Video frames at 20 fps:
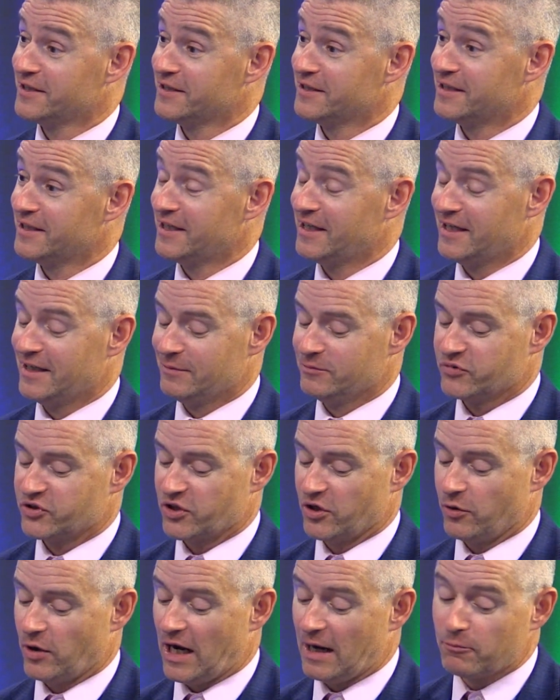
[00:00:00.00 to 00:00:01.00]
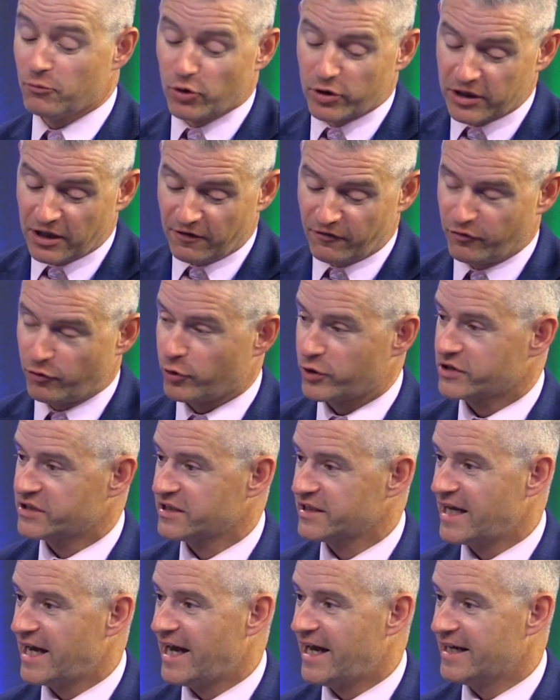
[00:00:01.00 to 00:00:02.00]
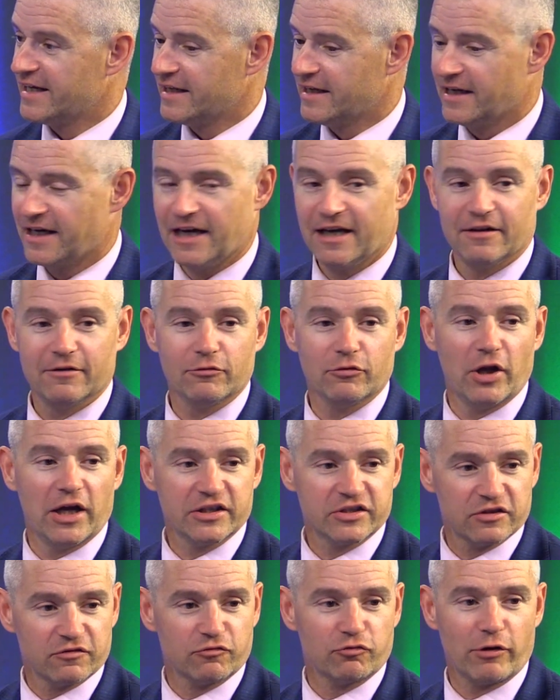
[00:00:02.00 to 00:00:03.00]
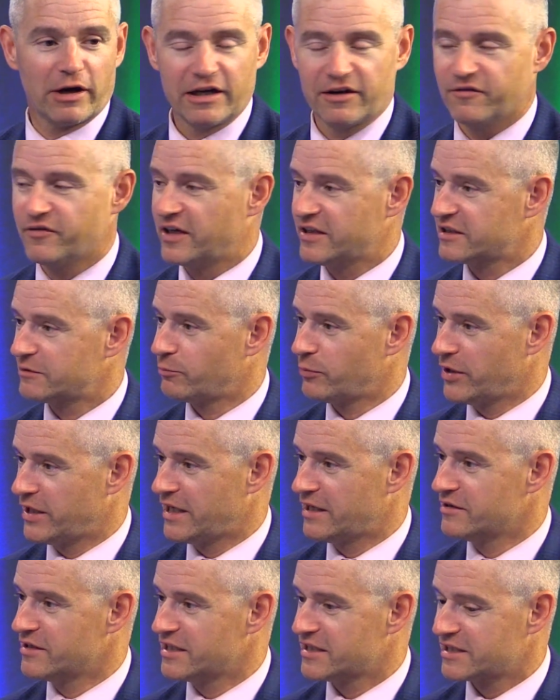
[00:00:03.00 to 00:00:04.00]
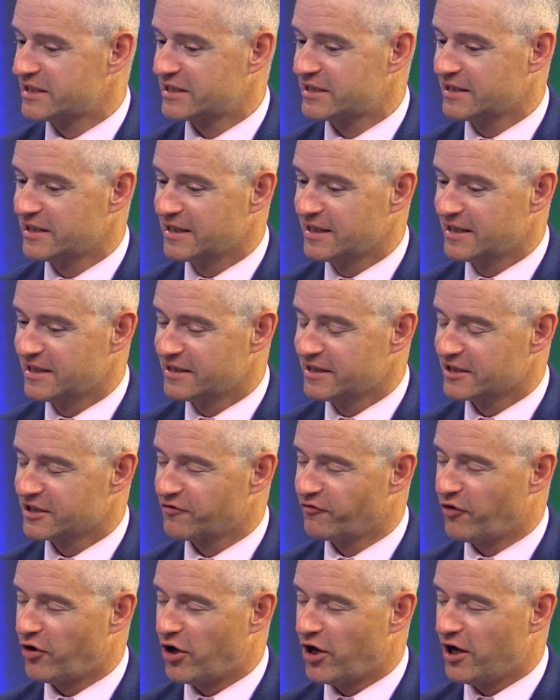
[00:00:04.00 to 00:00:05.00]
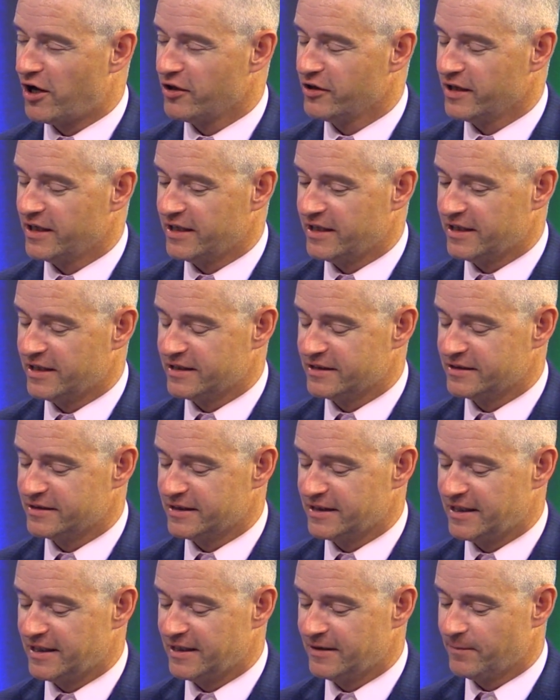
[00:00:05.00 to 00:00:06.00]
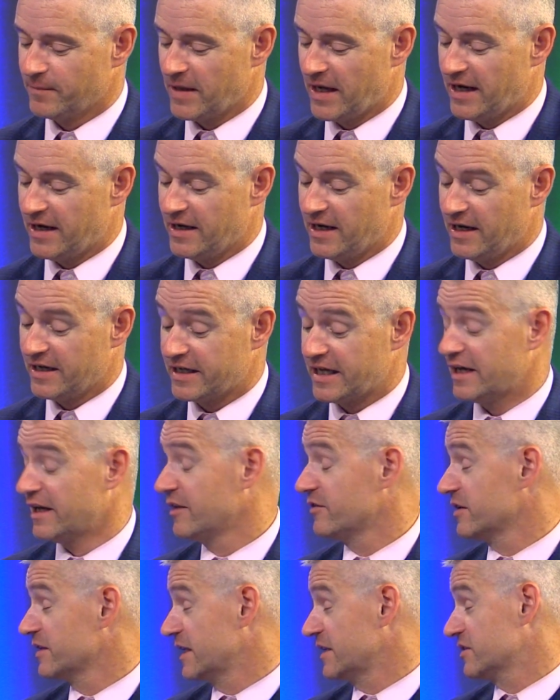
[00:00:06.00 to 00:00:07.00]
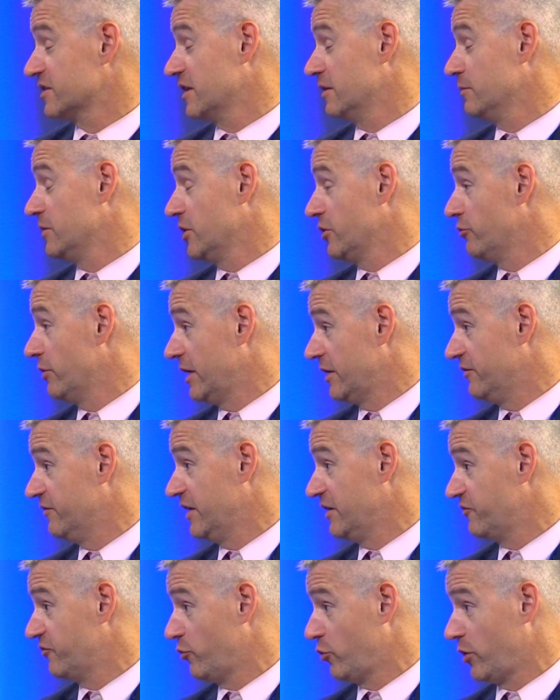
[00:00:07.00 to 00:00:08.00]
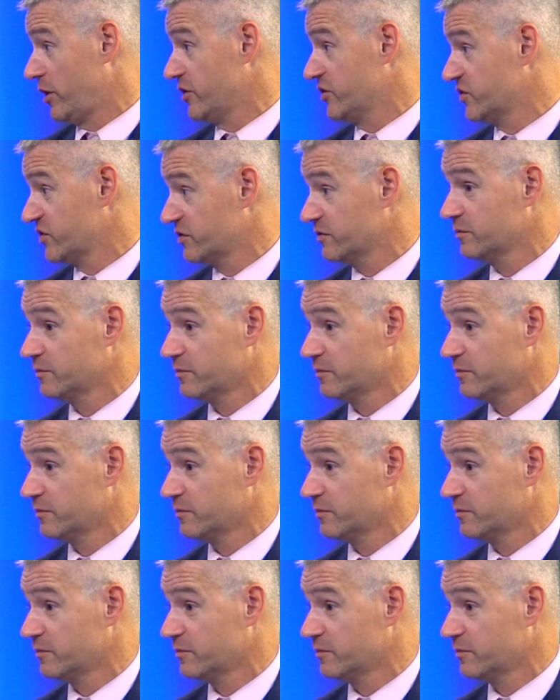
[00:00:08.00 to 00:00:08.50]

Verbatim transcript: Um, so I'm looking forward to that. Uh, lots of great events planned this this fall, and uh, I, again, I think that's going to be a great event for us.